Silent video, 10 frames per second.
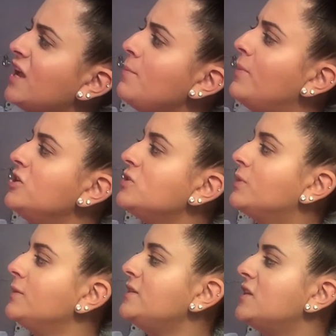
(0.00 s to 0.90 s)
They had a bunch of
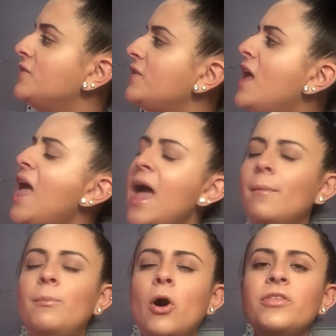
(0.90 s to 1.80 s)
Barbie stuff,
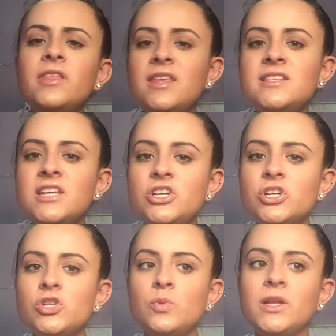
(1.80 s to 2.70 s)
and both of the
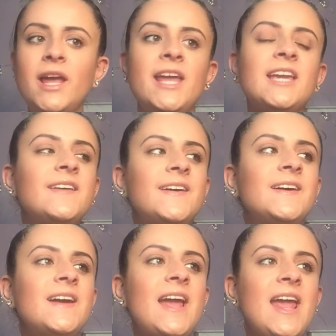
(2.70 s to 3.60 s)
t-shirts were like
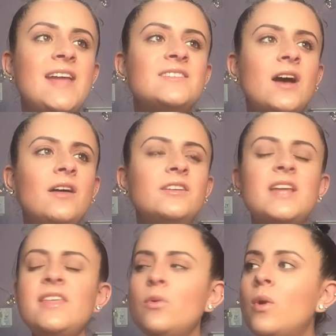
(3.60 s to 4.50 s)
$8. I
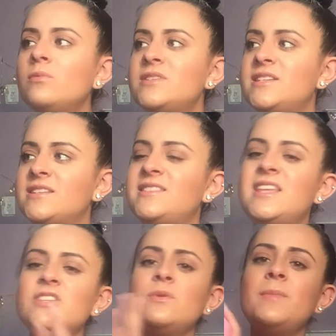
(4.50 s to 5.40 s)
think one was $6.
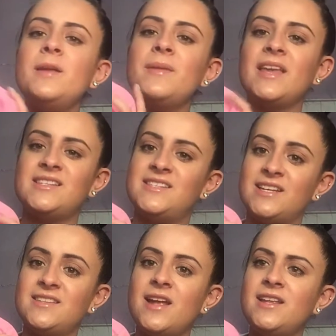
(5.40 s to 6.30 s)
This one might have been like
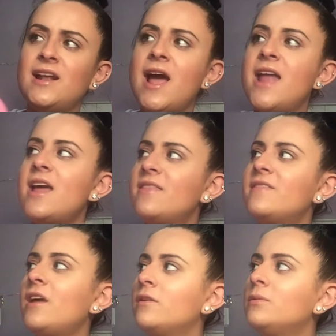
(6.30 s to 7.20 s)
$6.99, and then
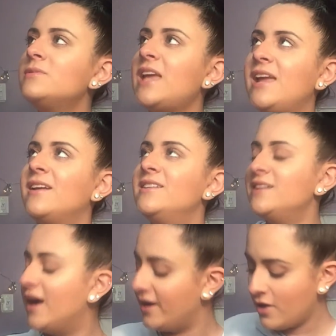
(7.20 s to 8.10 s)
the other one was
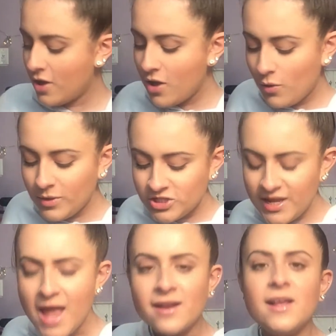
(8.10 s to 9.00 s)
$8.99, which
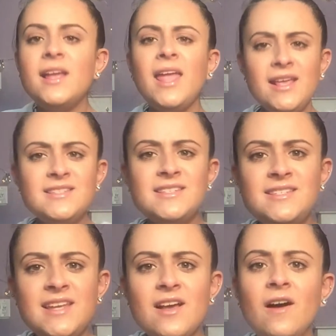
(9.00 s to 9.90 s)
again is a
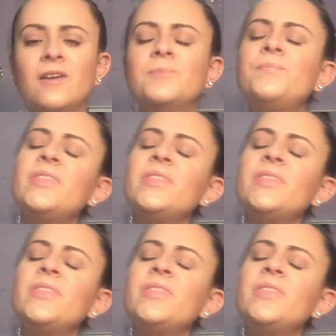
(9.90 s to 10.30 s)
steal.